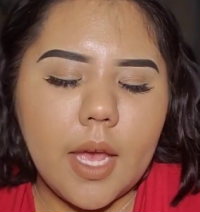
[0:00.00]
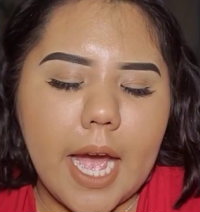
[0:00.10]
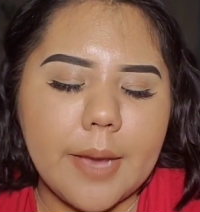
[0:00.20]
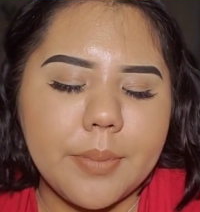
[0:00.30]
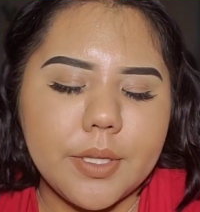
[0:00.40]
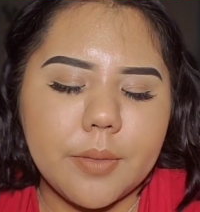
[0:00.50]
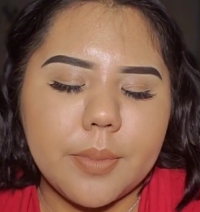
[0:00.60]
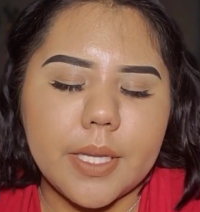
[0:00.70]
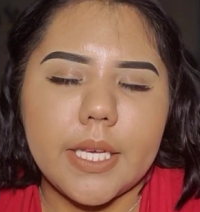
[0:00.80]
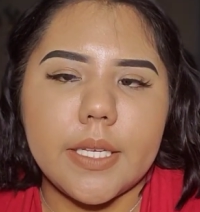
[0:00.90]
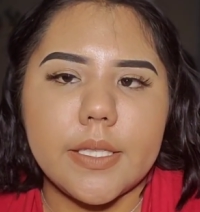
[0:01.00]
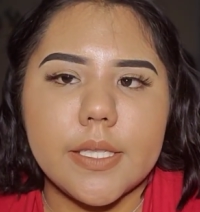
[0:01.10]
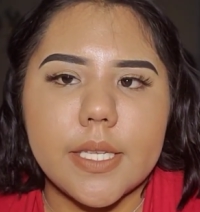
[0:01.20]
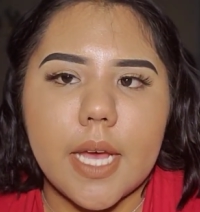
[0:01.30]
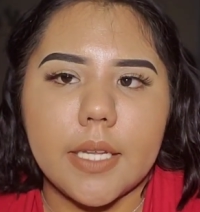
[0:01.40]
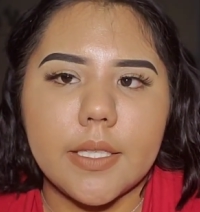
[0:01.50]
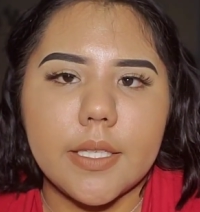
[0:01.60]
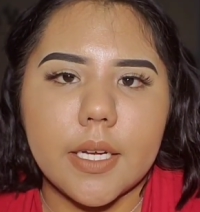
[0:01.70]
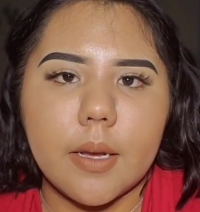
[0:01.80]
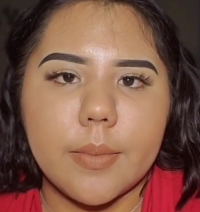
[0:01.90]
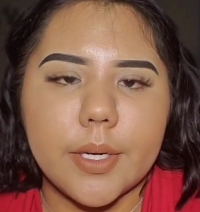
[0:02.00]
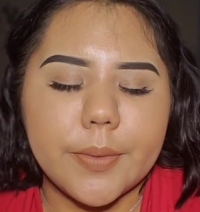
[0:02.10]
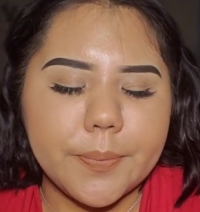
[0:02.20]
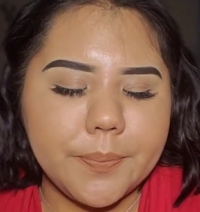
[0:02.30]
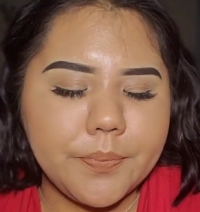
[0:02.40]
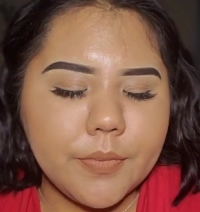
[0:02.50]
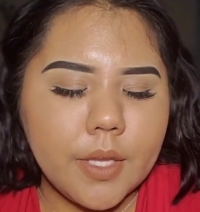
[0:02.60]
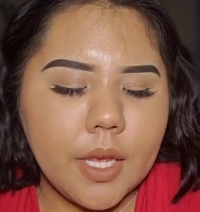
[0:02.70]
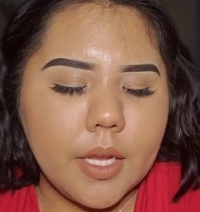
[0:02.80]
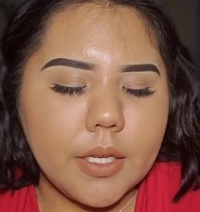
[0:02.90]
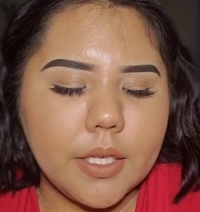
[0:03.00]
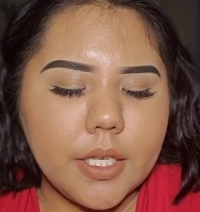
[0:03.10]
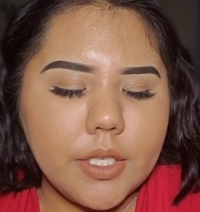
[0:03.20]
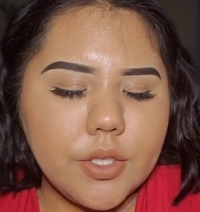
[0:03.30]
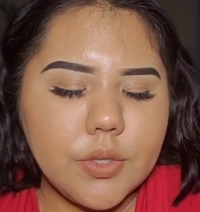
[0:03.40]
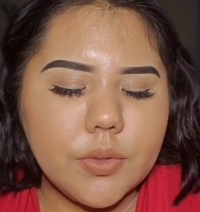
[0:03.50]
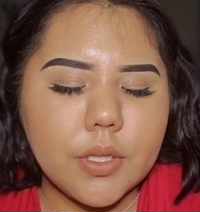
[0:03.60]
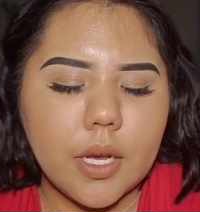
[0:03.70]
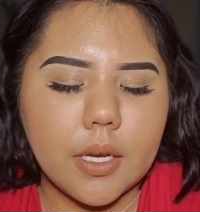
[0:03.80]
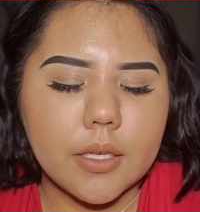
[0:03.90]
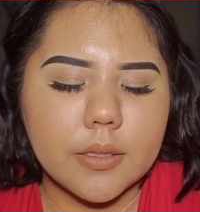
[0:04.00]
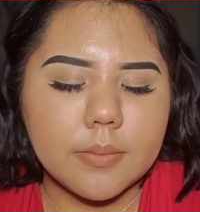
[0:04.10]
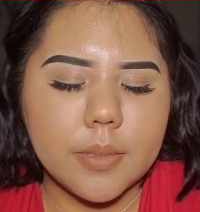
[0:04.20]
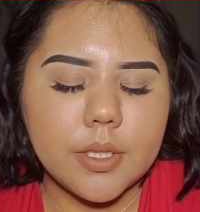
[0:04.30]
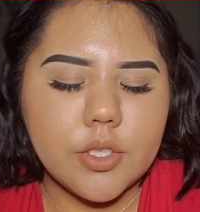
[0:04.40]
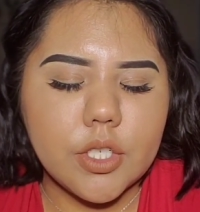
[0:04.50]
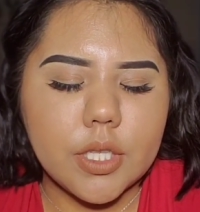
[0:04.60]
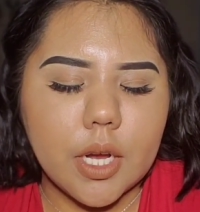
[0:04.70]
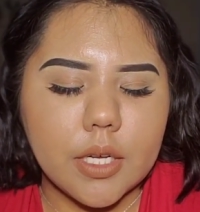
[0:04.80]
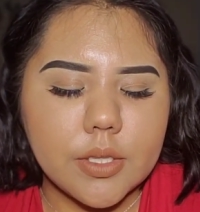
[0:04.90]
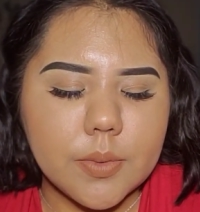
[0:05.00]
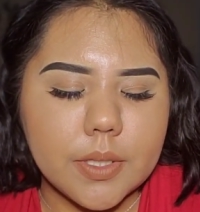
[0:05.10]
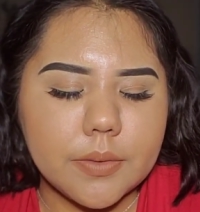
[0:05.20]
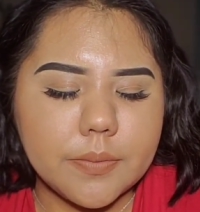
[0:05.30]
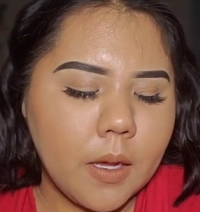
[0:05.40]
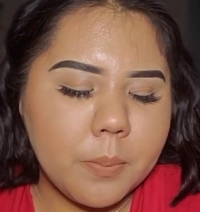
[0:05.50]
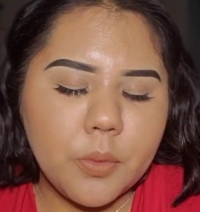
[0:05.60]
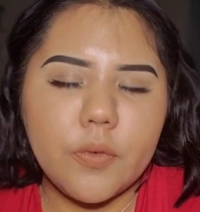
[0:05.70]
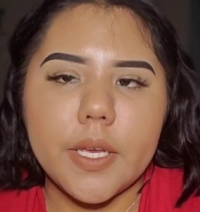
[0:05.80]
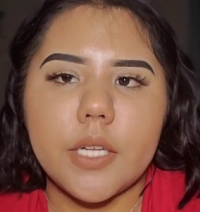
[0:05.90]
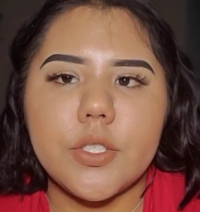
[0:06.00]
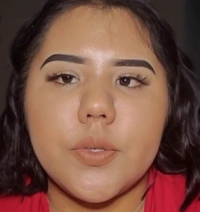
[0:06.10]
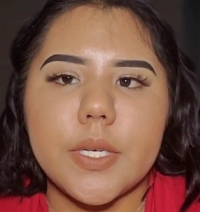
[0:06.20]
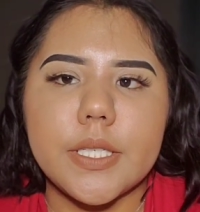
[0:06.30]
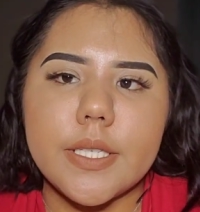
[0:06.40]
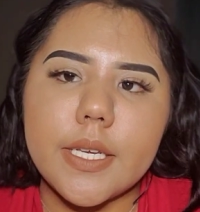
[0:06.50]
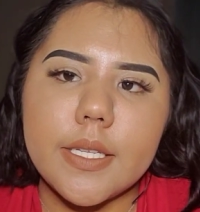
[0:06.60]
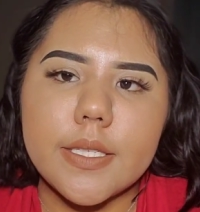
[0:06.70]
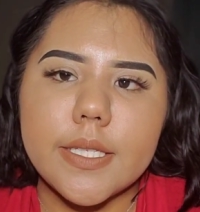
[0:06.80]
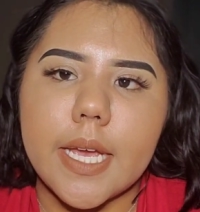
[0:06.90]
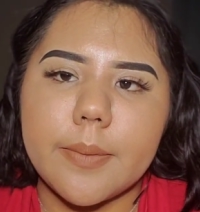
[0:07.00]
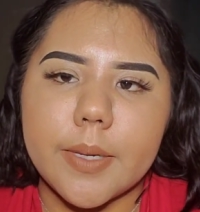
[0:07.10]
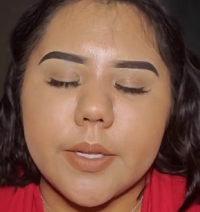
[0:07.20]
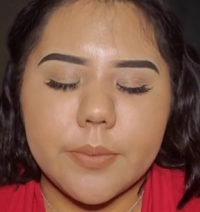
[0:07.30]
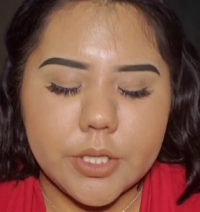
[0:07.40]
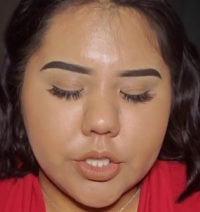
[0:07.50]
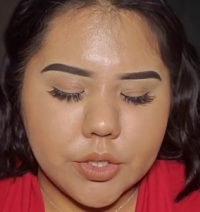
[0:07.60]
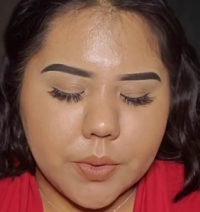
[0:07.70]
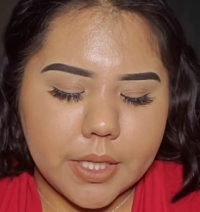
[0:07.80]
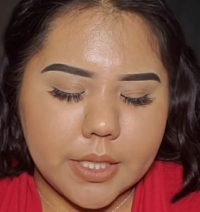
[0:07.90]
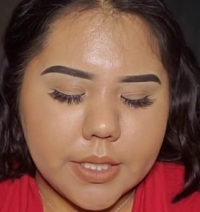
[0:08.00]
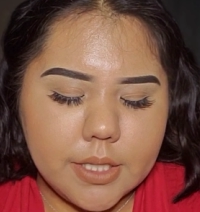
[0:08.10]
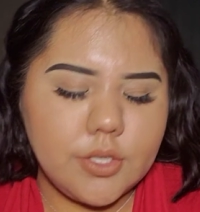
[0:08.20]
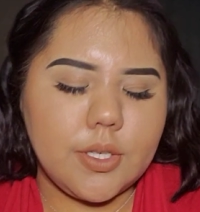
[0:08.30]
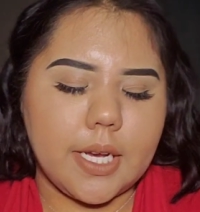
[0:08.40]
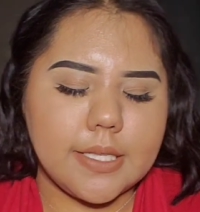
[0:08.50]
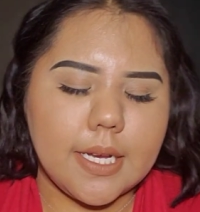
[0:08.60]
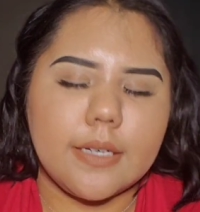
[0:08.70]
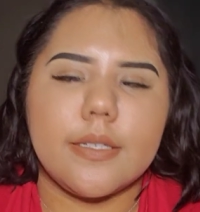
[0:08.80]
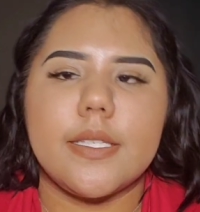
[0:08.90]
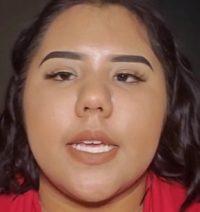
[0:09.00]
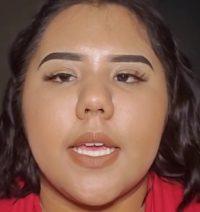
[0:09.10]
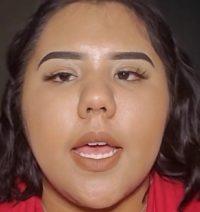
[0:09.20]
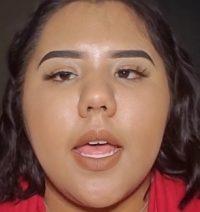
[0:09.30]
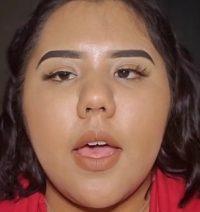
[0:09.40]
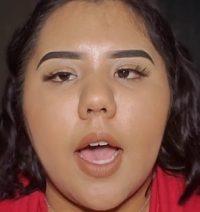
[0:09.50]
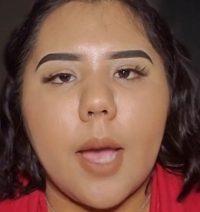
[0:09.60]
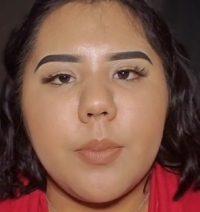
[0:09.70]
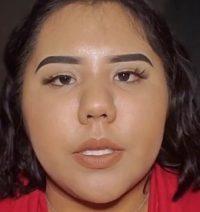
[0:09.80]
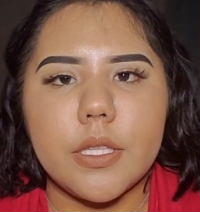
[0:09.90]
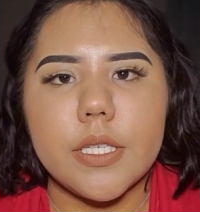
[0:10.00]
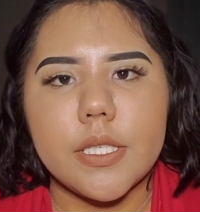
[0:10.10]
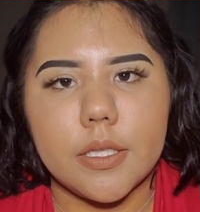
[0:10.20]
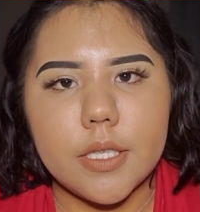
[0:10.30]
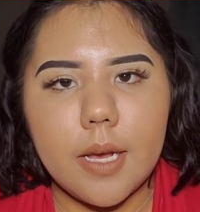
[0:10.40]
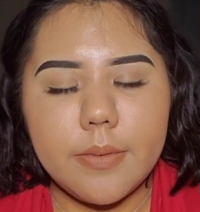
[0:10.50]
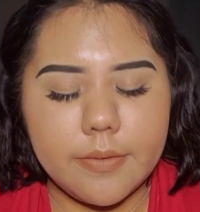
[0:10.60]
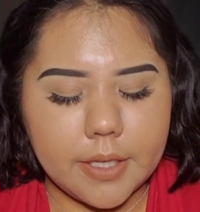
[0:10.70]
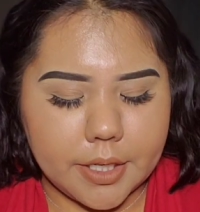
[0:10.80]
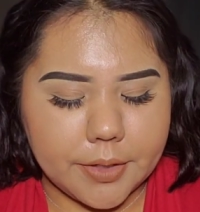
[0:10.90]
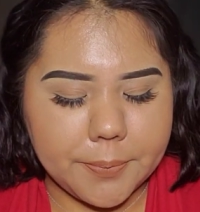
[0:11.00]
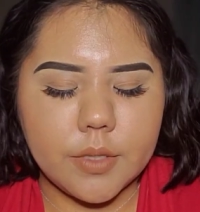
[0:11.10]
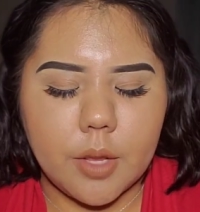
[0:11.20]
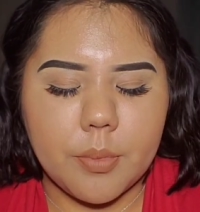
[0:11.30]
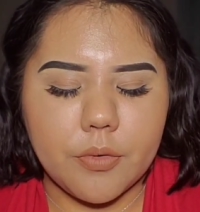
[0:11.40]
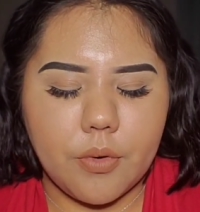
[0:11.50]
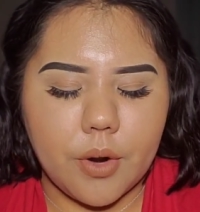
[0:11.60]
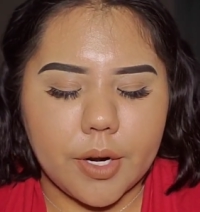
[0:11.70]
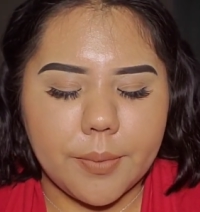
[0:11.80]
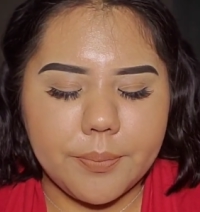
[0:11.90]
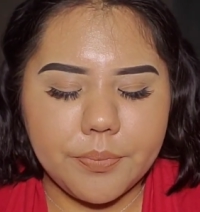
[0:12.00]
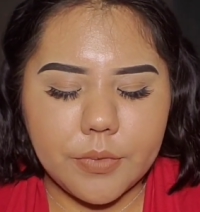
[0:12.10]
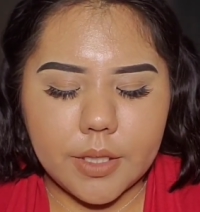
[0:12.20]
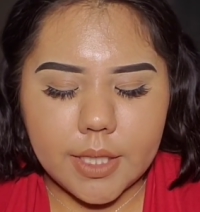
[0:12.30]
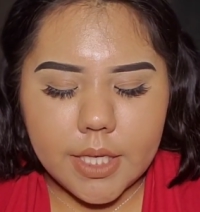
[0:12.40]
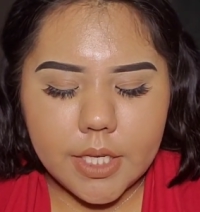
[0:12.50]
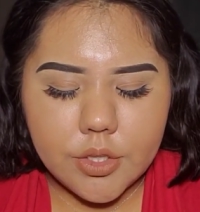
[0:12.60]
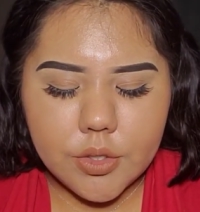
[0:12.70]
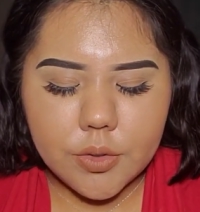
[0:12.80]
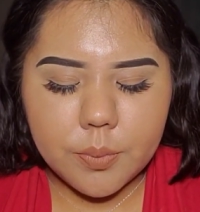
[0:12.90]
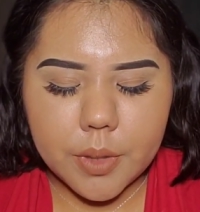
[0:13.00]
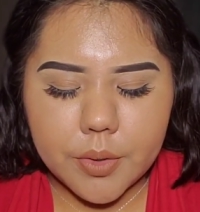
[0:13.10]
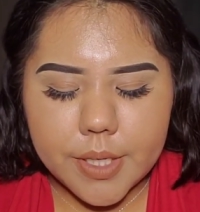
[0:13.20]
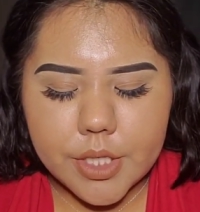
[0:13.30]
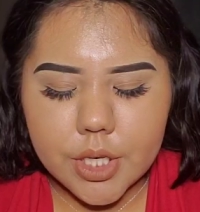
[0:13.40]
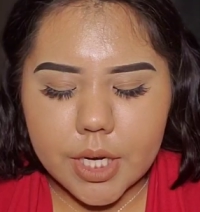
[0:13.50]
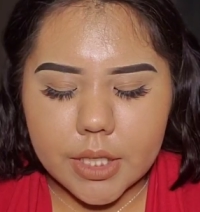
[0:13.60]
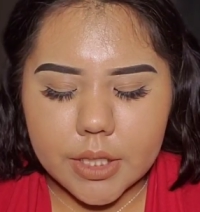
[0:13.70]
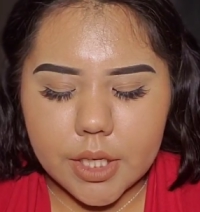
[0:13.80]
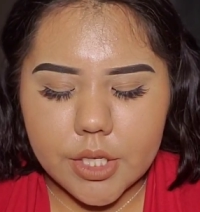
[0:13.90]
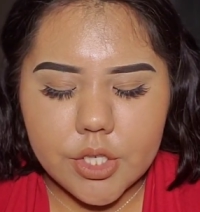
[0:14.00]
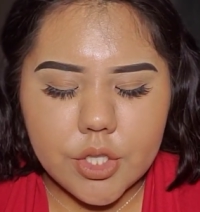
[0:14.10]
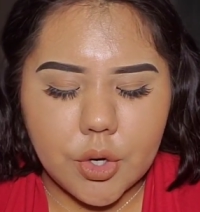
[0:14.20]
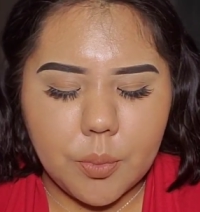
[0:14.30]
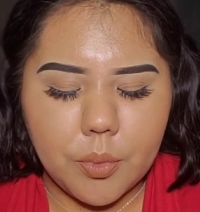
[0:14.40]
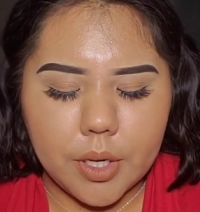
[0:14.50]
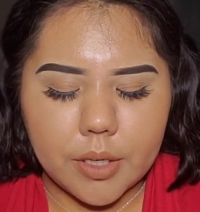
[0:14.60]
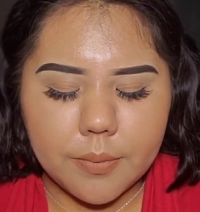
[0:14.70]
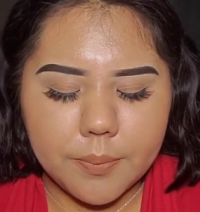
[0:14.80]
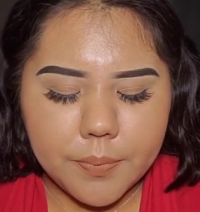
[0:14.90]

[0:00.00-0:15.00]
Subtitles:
I put the plate inside the cupboard. Ngi tun nagan binje taswin. Moving on to our second segment, which is going to teach you guys how to say I put this on top of here. Number 4. Ngi tun bekwejagan gije dopwin.